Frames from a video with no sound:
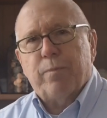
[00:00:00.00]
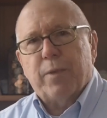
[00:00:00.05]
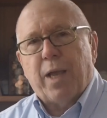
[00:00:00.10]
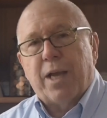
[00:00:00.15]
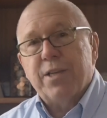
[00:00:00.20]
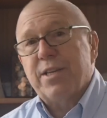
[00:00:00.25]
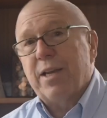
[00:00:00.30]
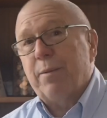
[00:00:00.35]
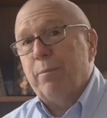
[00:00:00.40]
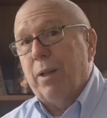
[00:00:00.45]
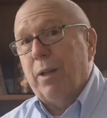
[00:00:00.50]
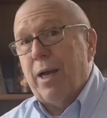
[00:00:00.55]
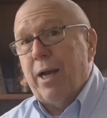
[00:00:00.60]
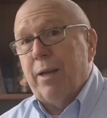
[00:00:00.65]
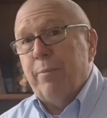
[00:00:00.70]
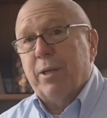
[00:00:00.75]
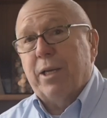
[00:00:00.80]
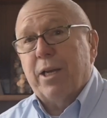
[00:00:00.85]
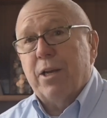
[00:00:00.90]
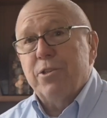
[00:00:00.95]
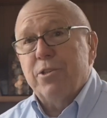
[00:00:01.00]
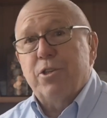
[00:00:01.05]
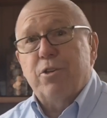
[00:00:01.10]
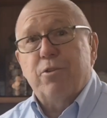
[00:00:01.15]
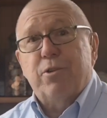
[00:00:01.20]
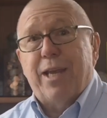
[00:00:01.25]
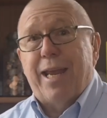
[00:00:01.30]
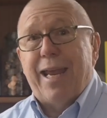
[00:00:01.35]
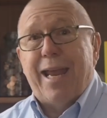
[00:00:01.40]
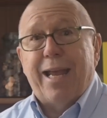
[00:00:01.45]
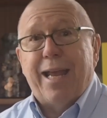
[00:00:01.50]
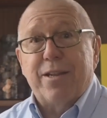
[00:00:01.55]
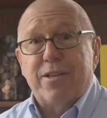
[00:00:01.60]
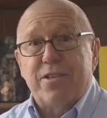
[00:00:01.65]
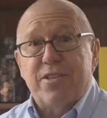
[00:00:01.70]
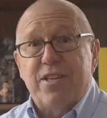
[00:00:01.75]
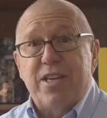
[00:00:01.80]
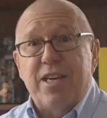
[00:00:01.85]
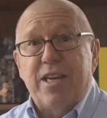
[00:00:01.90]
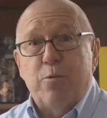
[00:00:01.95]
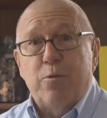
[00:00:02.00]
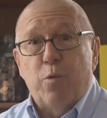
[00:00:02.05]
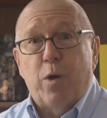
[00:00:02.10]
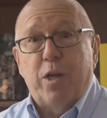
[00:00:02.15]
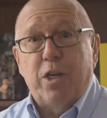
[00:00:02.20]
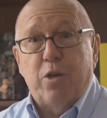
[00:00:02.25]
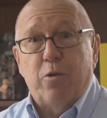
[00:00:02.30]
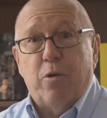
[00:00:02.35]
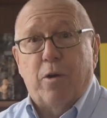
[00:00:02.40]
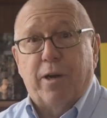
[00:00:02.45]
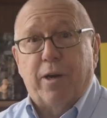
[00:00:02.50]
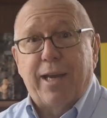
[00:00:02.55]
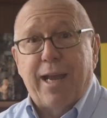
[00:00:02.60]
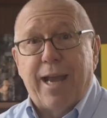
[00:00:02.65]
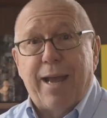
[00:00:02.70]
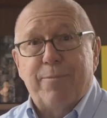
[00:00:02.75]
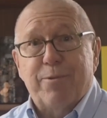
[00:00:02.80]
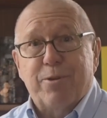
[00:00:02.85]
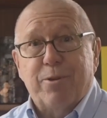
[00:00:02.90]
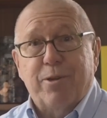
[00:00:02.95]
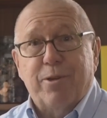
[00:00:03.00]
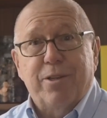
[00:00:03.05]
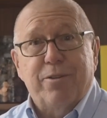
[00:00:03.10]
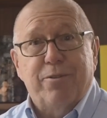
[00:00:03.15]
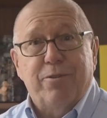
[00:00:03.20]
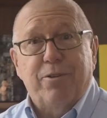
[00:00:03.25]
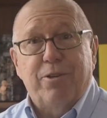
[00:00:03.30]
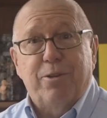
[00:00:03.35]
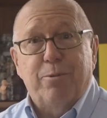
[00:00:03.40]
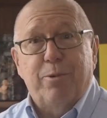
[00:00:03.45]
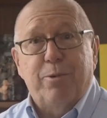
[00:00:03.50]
I say blind because you can't see what you are capturing until you